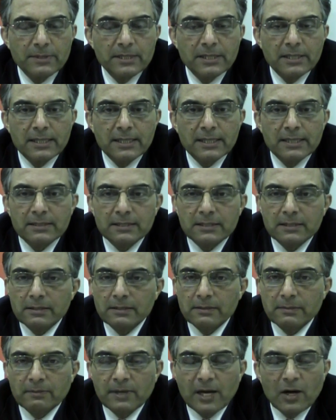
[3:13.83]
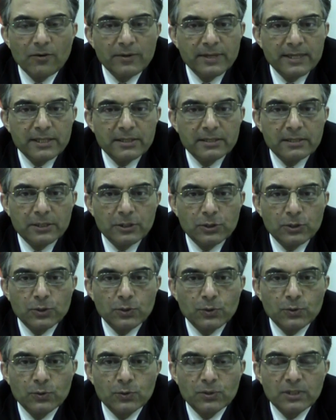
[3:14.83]
It has governance
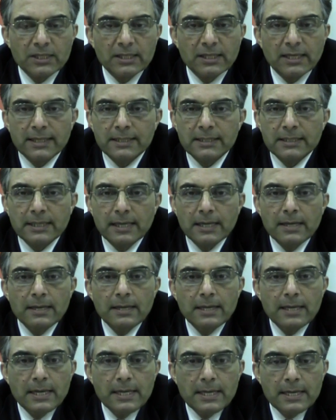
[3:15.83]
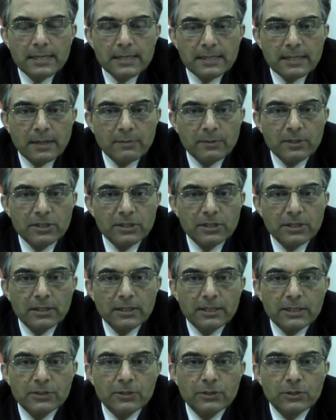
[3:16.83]
issues, it has commercial
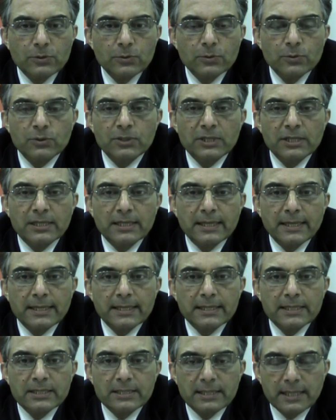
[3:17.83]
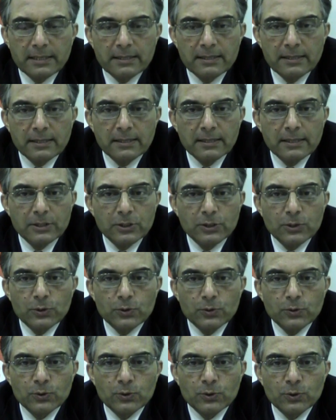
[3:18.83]
issues, it has technical
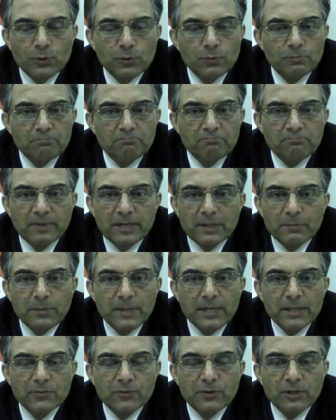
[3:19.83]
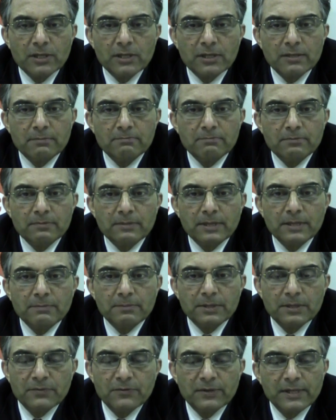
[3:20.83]
issues, so it makes for a
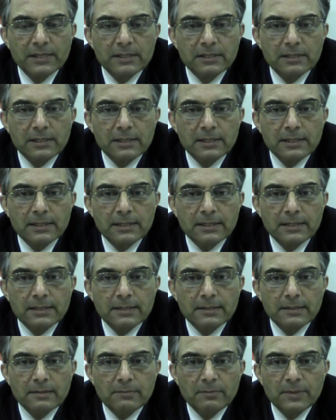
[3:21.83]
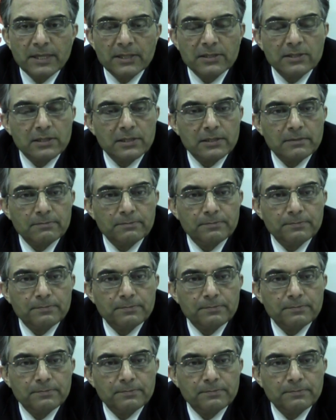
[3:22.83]
perfect mix.